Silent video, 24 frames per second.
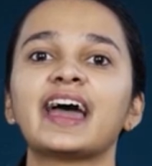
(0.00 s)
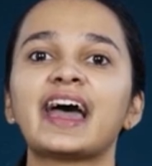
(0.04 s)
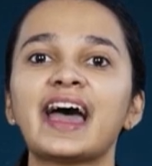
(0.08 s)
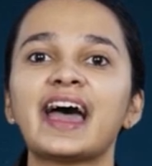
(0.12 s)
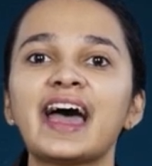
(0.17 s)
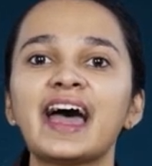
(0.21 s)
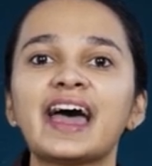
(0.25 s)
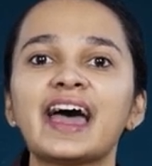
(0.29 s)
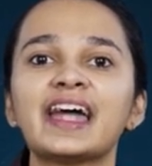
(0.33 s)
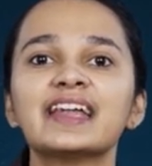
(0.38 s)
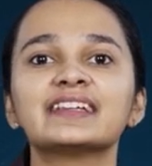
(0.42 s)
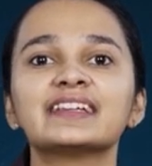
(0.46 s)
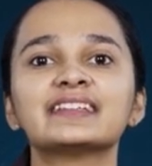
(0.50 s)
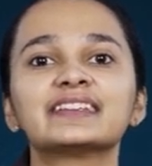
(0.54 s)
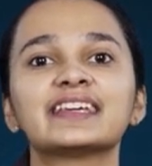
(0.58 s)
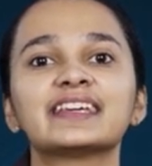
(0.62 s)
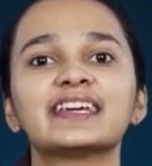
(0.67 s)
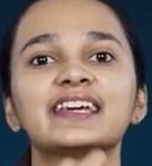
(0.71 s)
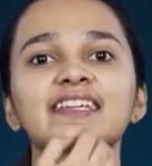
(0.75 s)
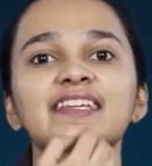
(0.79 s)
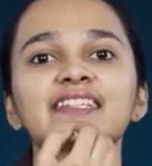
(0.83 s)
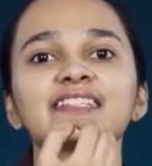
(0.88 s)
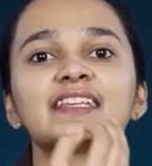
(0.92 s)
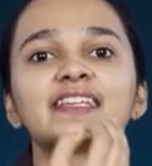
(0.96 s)
and in
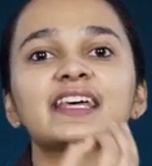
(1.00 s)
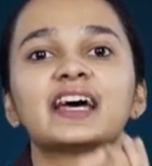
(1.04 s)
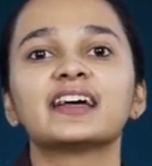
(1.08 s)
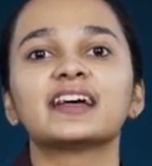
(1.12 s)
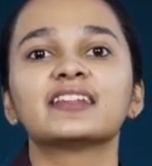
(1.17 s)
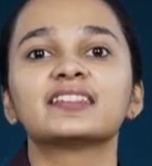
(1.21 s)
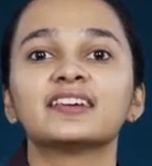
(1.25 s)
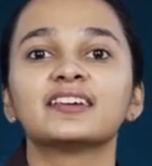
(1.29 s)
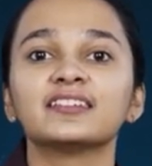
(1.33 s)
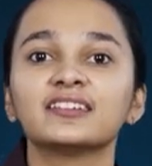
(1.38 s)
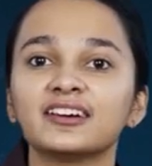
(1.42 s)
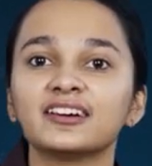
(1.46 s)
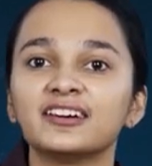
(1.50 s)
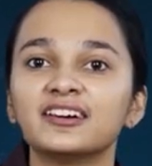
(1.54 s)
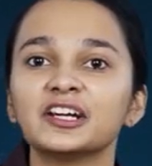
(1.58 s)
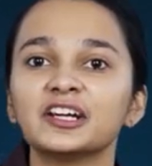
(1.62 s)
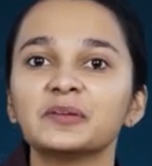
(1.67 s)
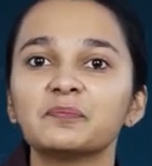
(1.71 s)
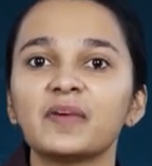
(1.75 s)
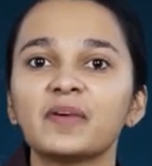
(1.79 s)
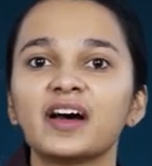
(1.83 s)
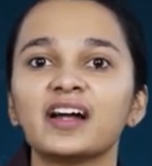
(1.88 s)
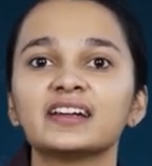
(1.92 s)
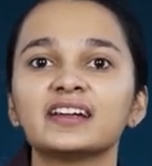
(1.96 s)
case uh, the
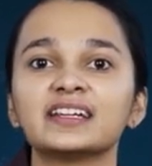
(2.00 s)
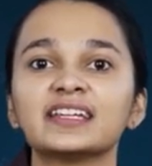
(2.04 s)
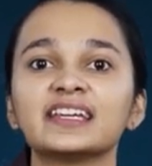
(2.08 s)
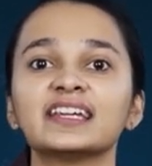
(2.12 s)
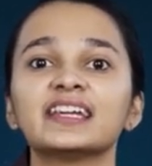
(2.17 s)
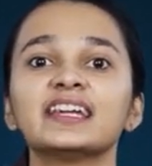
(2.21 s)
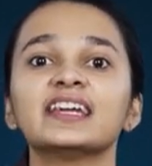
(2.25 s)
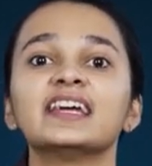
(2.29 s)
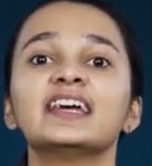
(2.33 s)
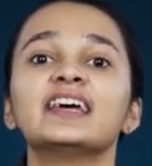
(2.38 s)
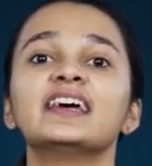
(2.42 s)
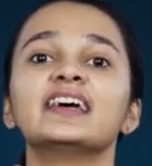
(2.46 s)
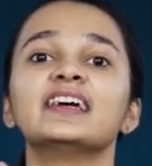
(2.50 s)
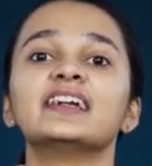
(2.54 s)
third party